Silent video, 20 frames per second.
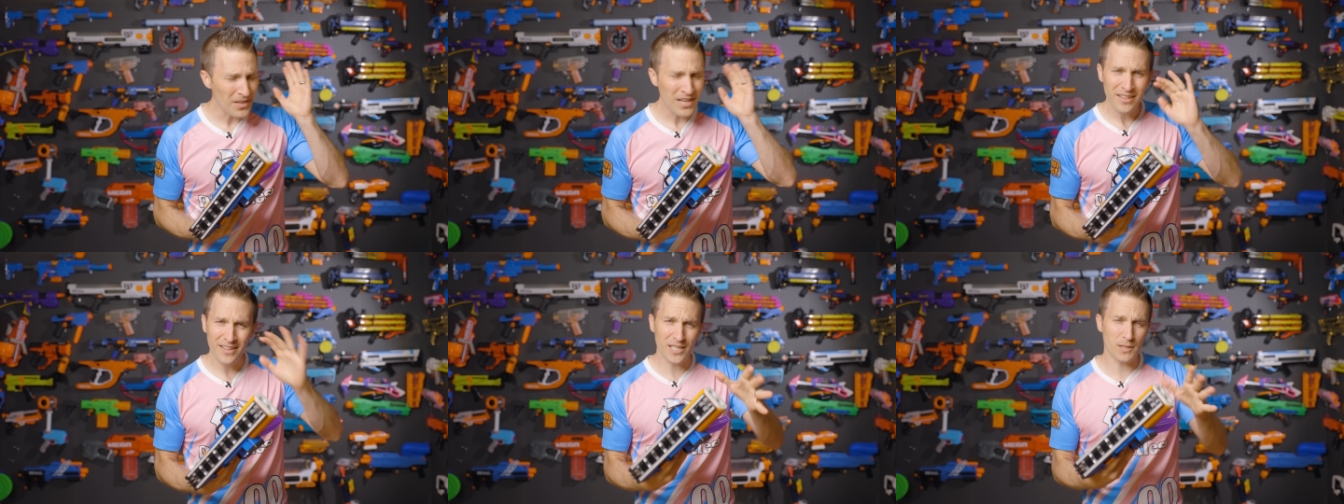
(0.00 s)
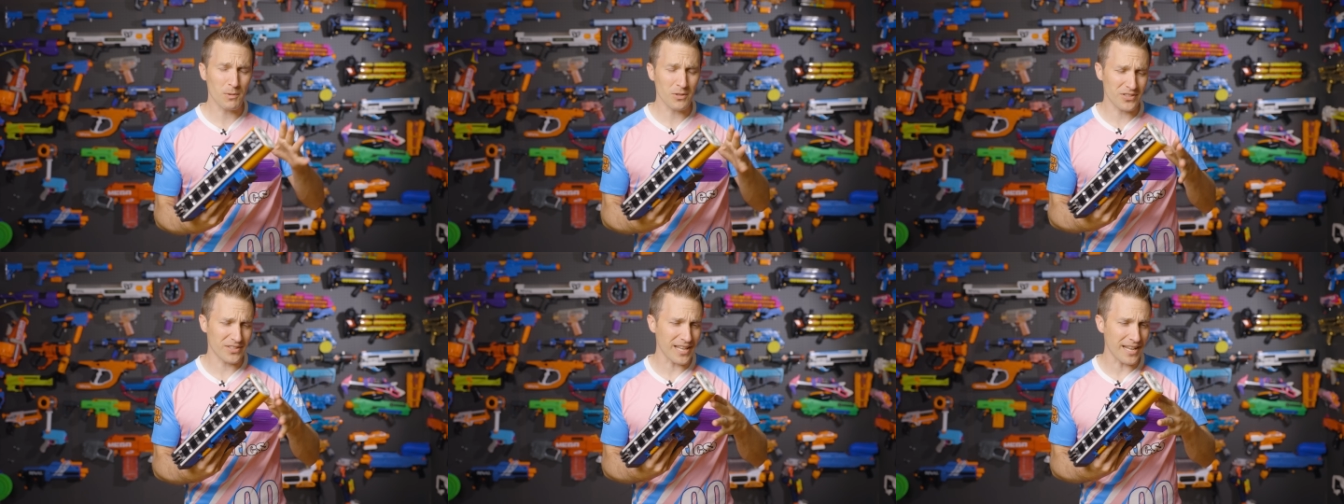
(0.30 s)

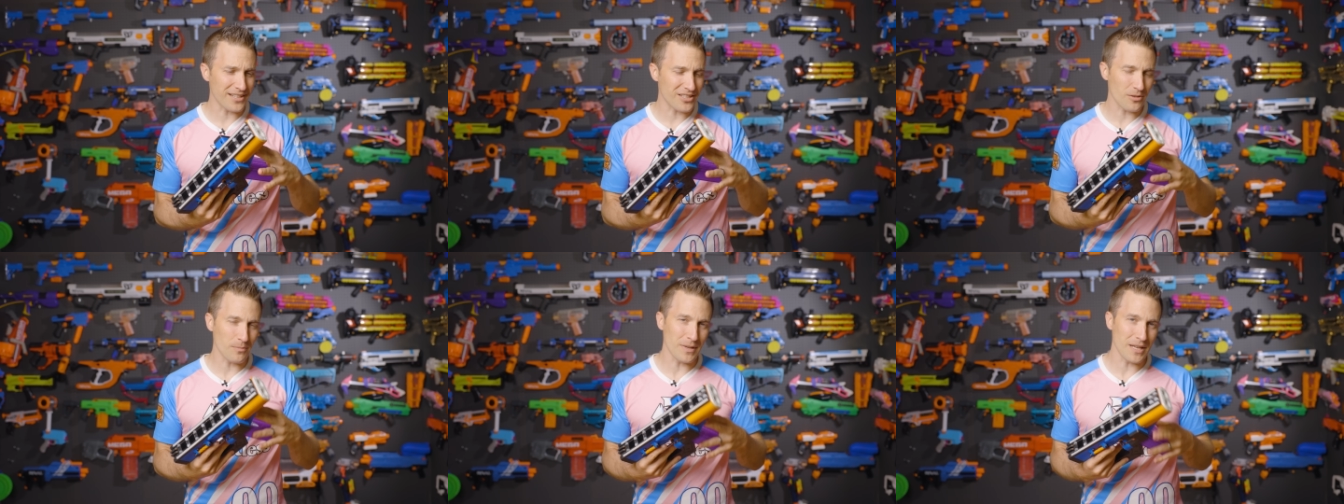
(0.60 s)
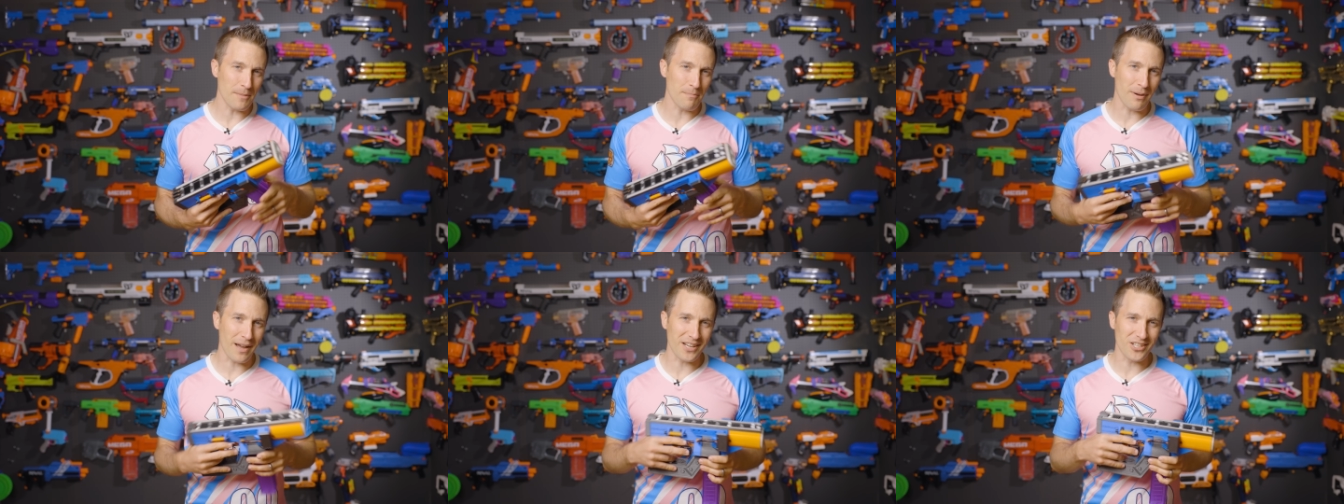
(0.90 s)
This was sent to
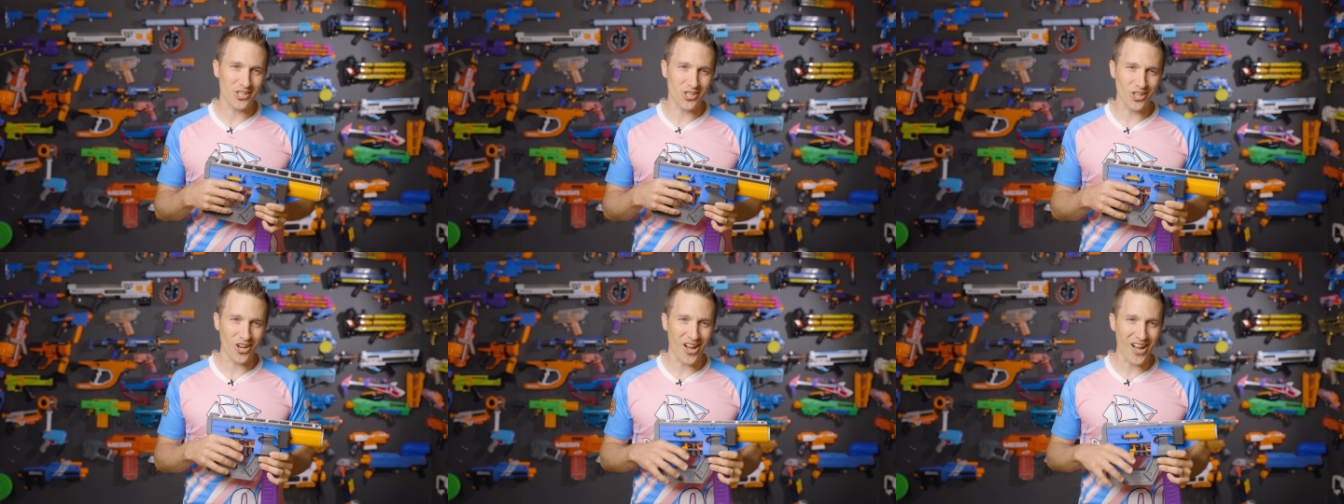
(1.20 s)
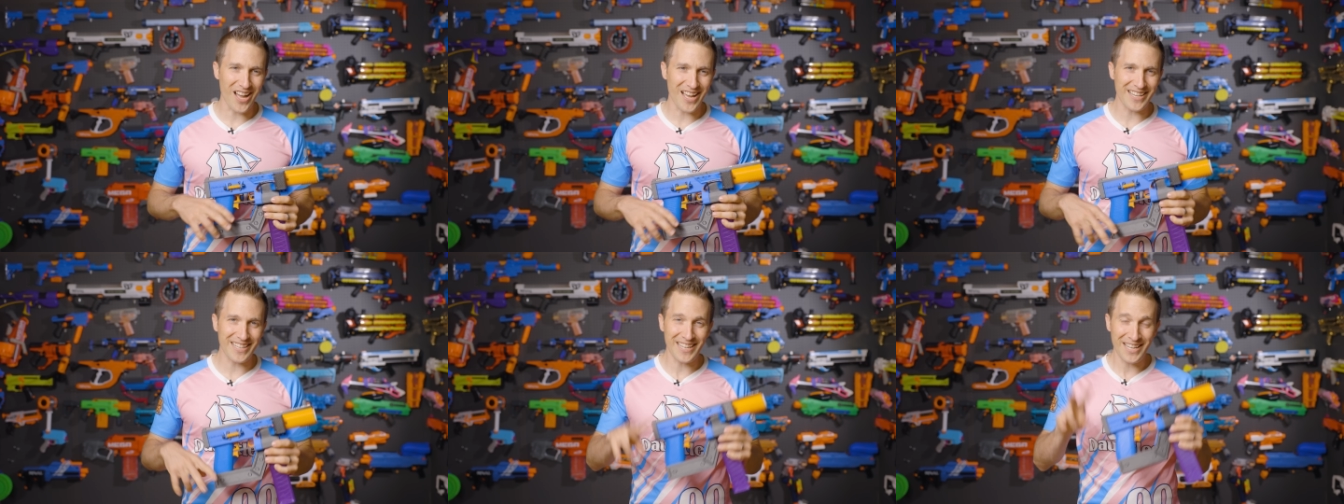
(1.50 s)
me by
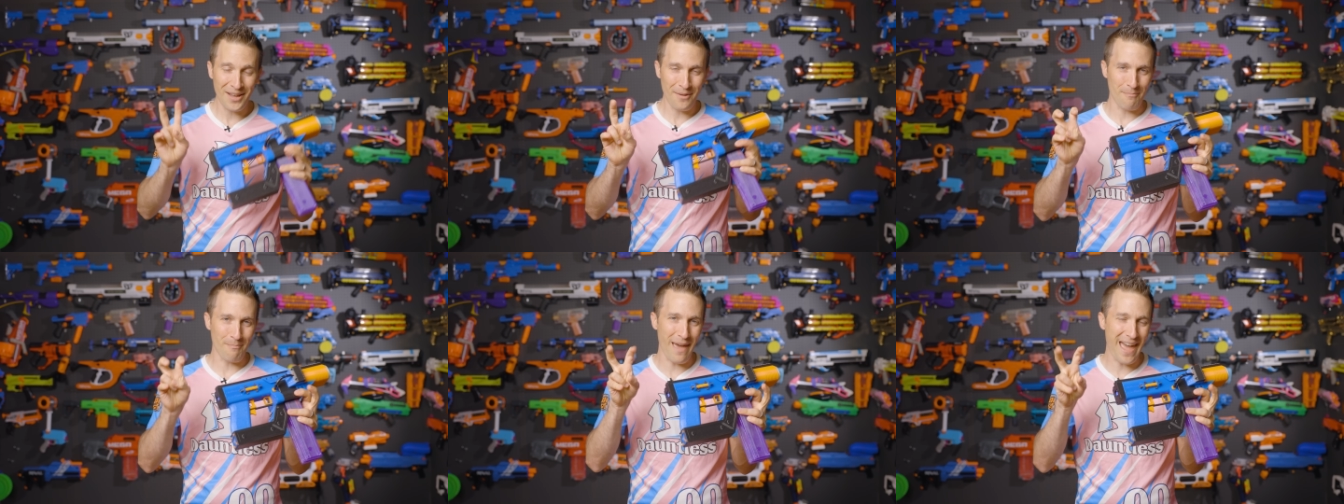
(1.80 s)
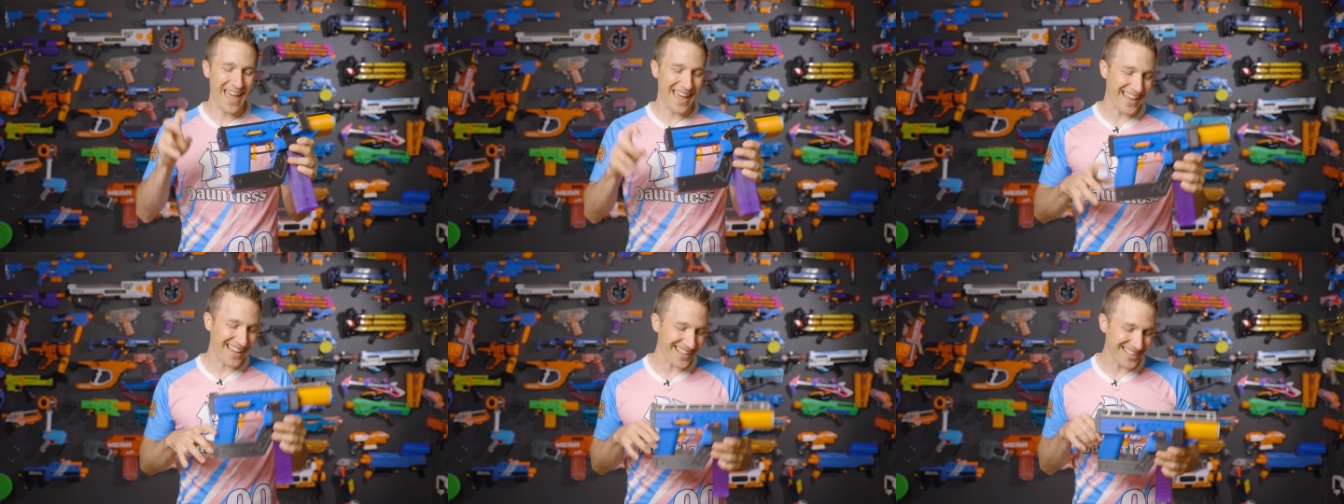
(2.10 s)
John
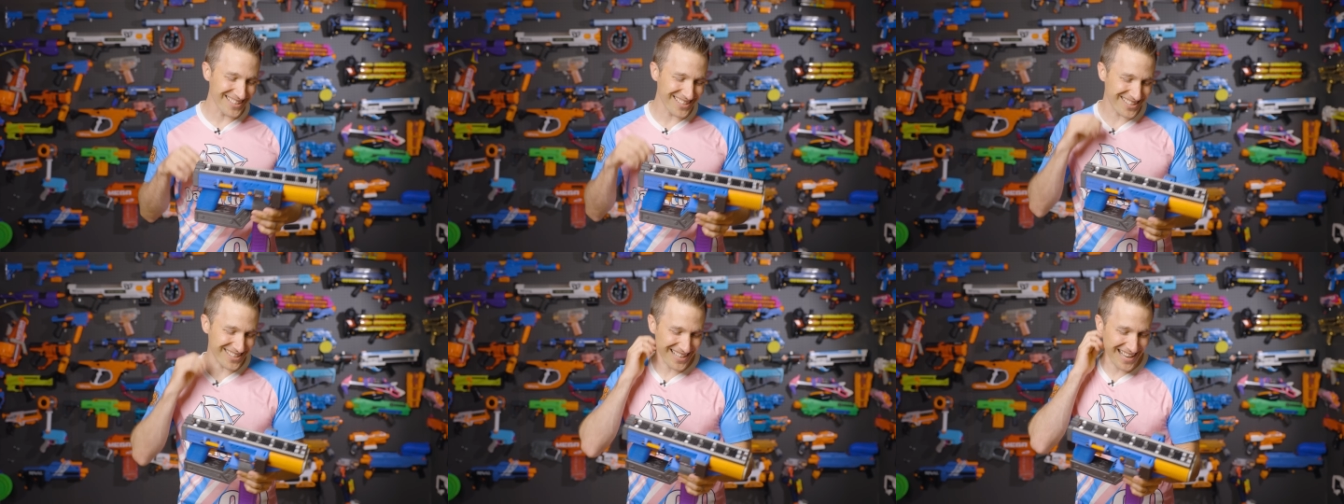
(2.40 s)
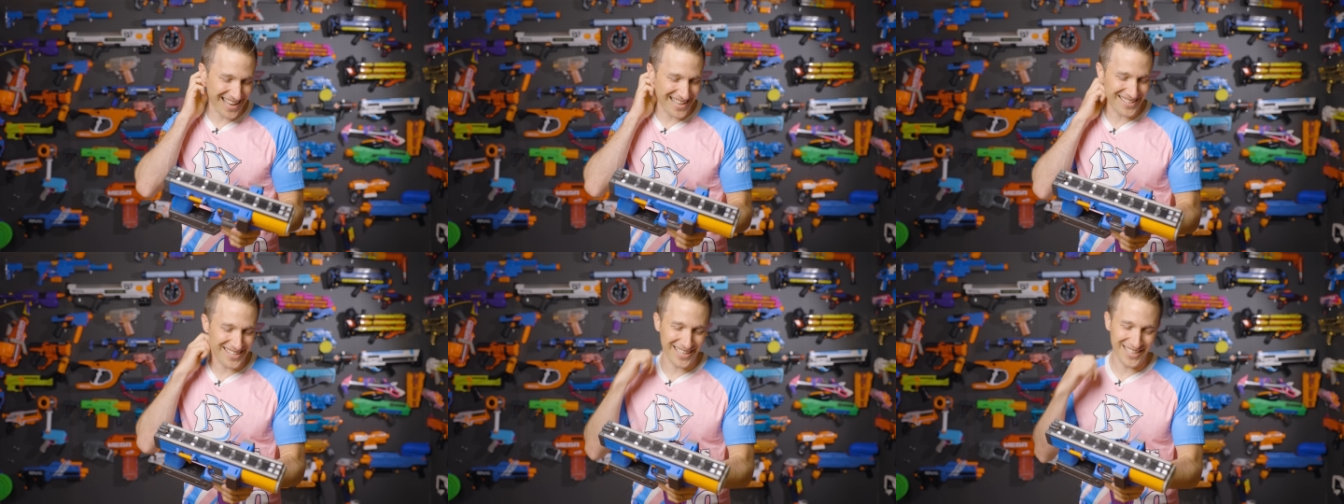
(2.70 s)
Mags,
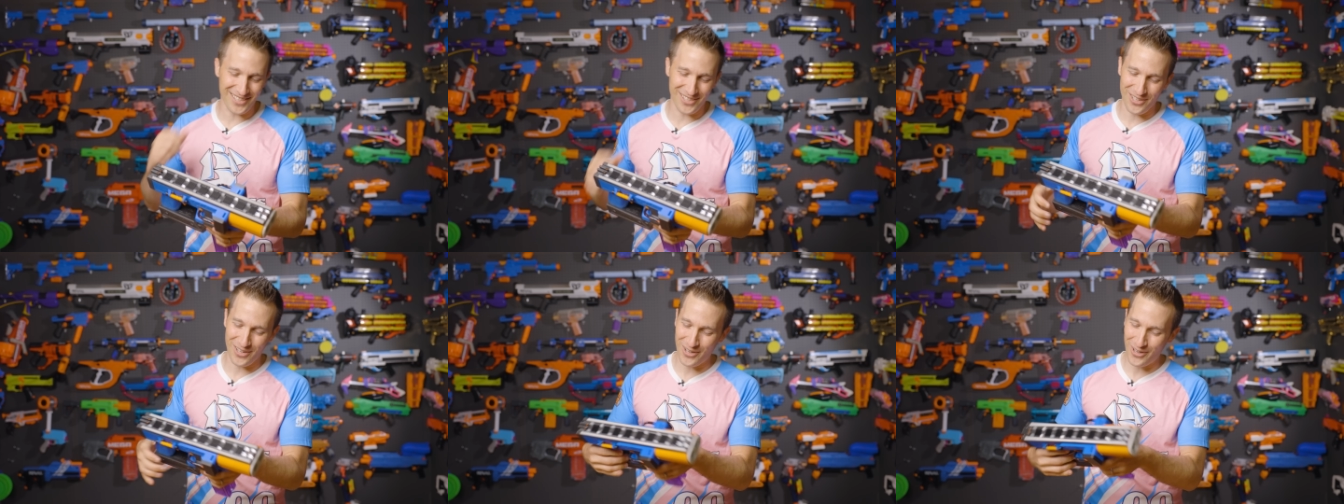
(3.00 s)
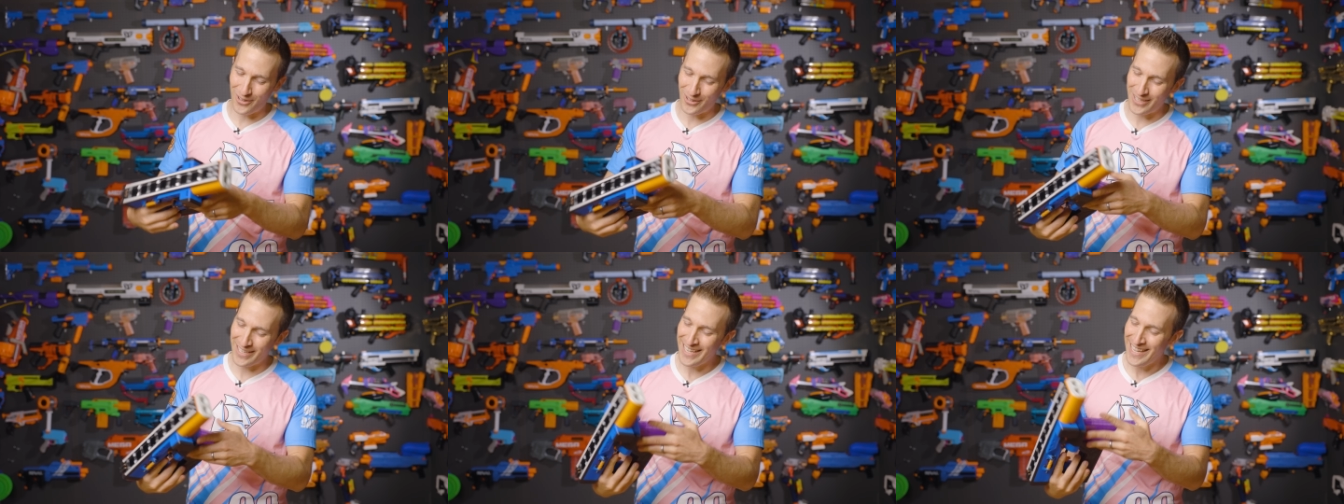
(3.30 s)
as he's
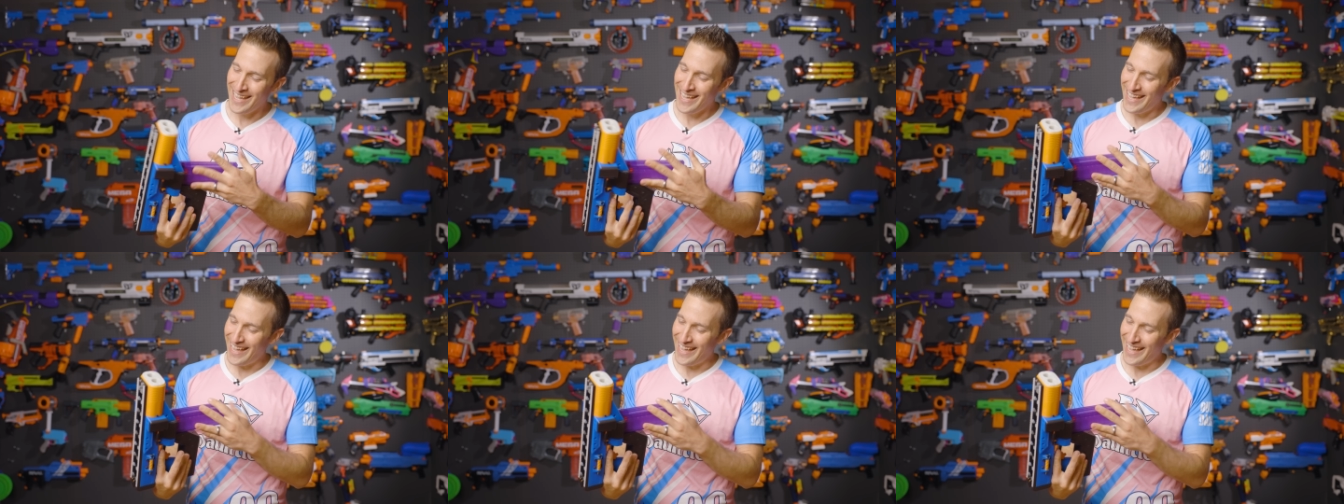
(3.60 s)
known,